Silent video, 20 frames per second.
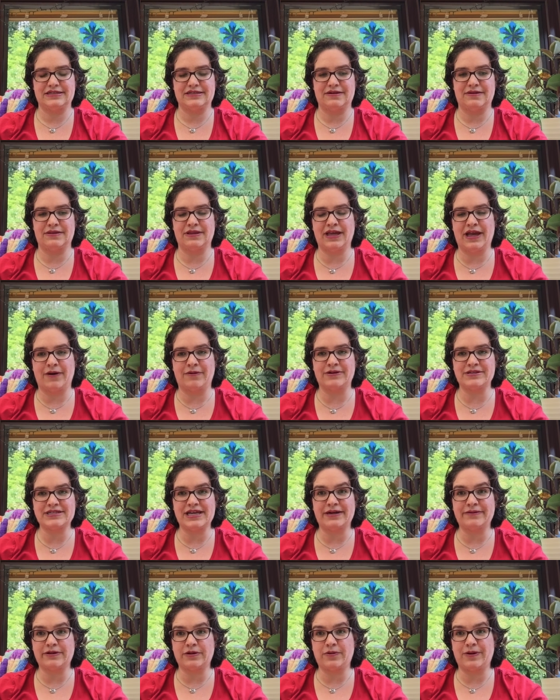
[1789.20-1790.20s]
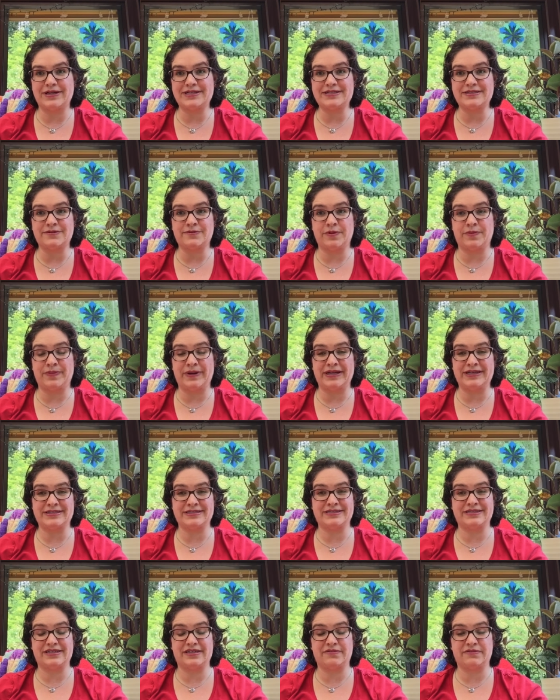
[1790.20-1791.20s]
the hours I requested were the
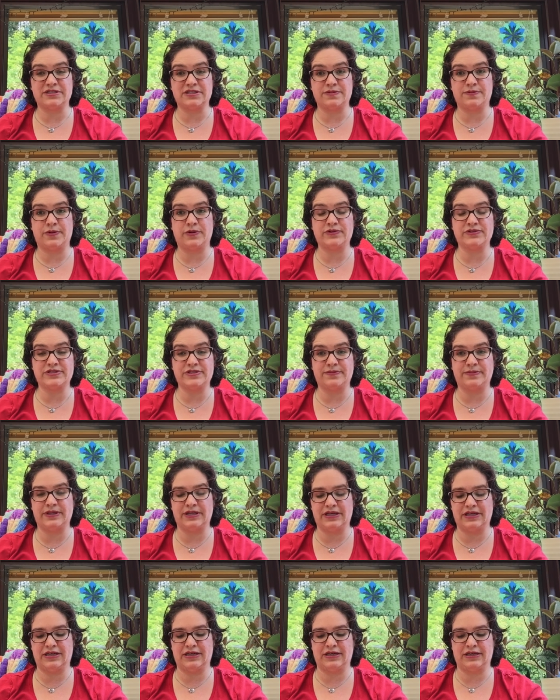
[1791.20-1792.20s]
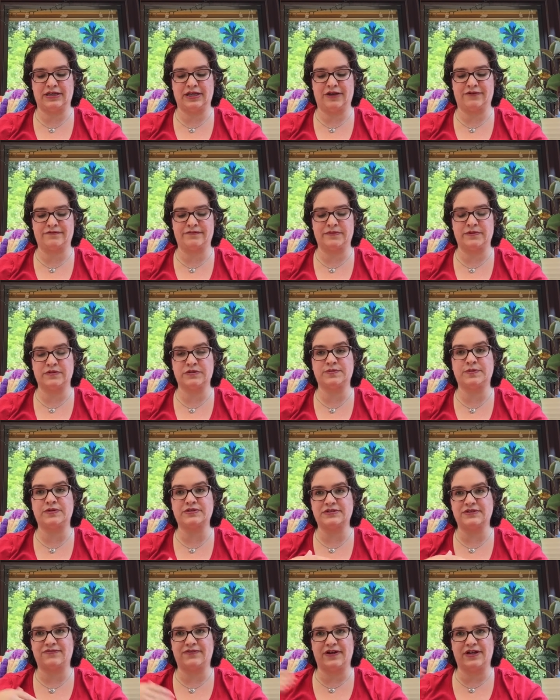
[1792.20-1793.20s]
government was supposed
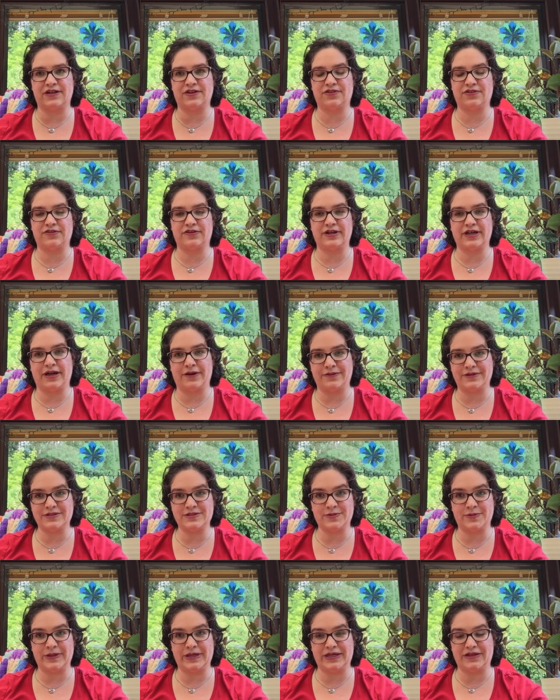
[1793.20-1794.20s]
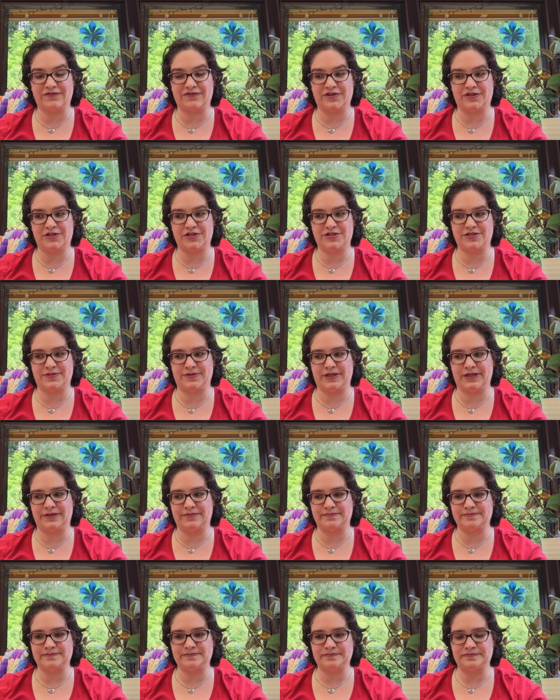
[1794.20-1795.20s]
to fund 30 hours a week of nursery,
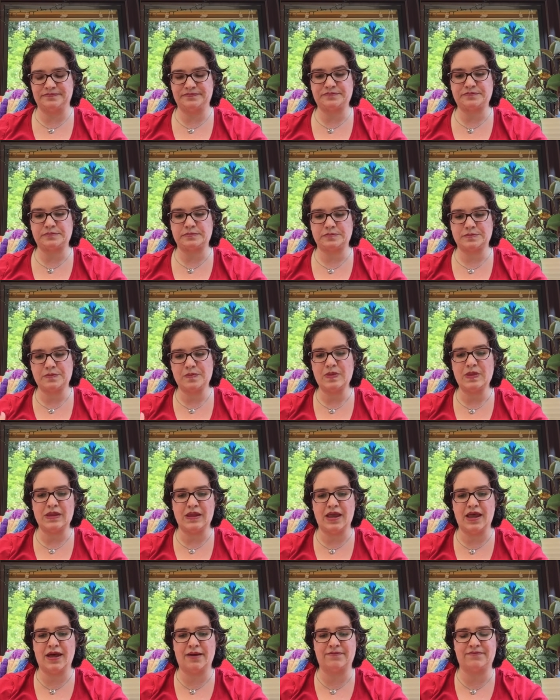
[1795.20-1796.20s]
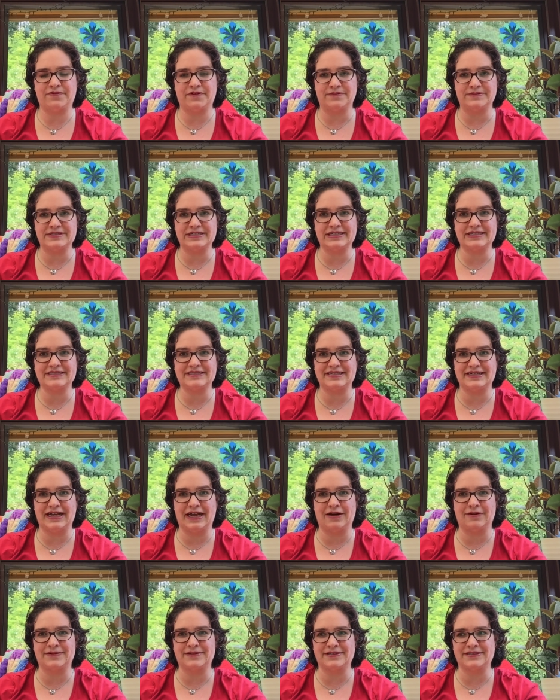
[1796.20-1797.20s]
up from 16
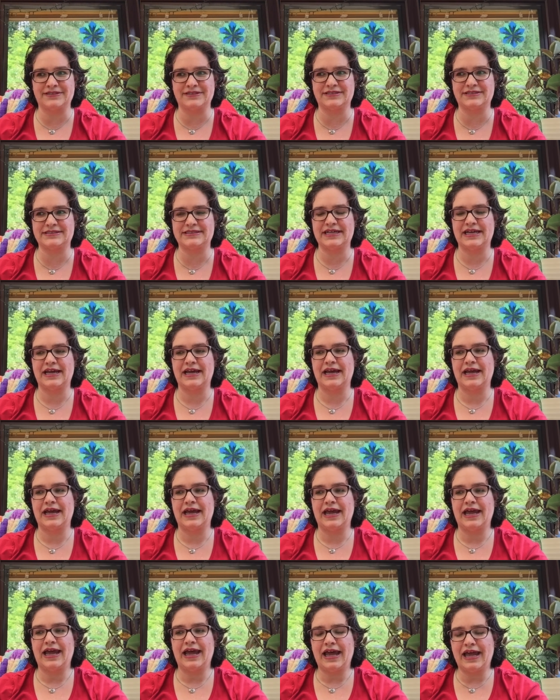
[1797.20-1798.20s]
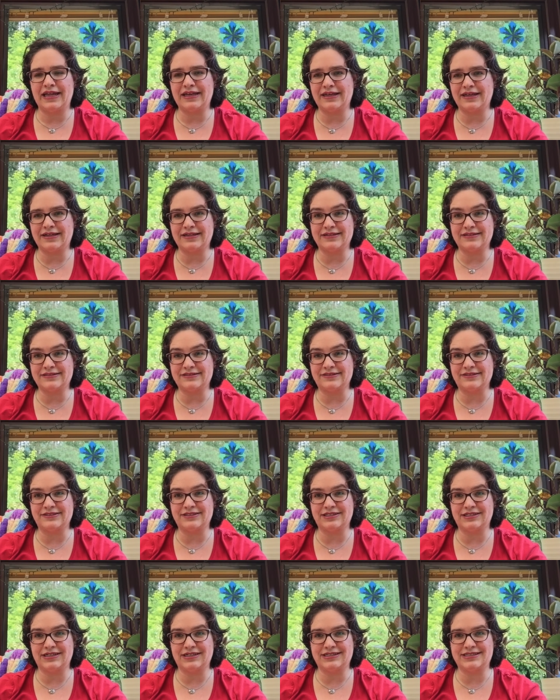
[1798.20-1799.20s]
hours. And Nicola
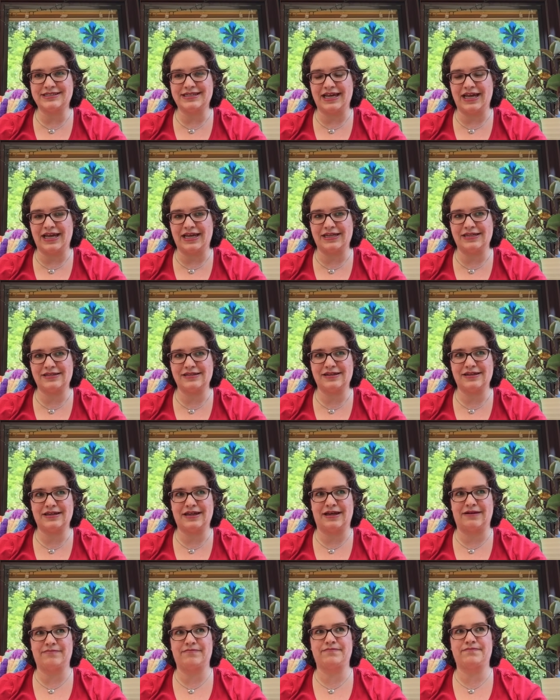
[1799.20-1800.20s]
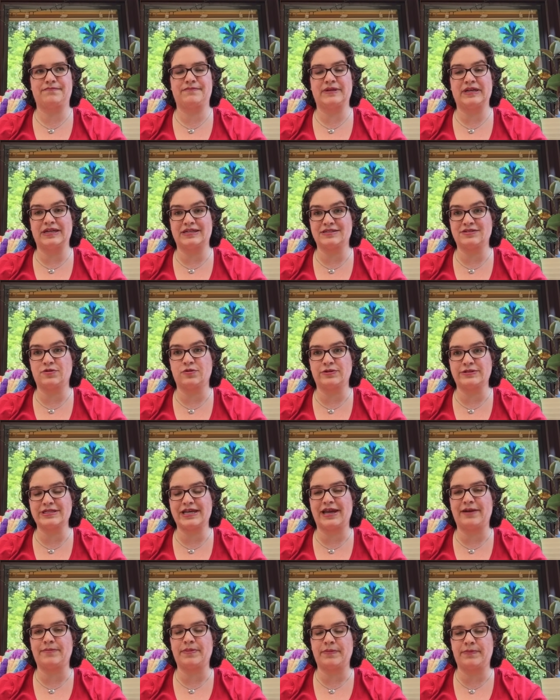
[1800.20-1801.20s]
Sturgeon had said that because schools
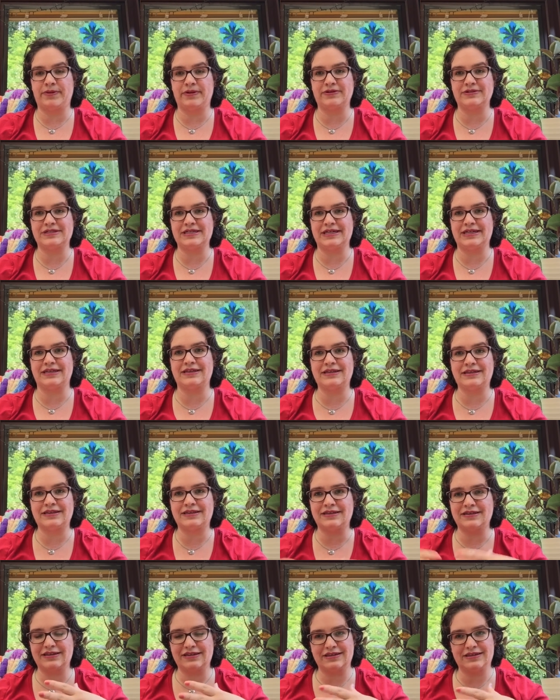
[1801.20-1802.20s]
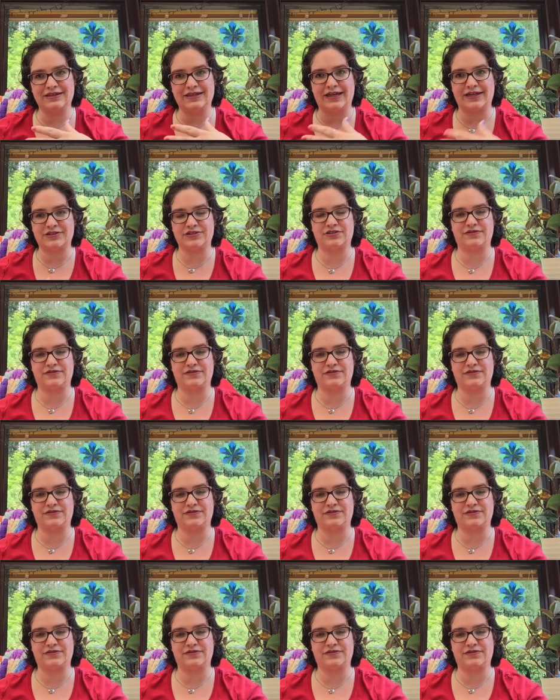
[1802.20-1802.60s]
can't be building the extra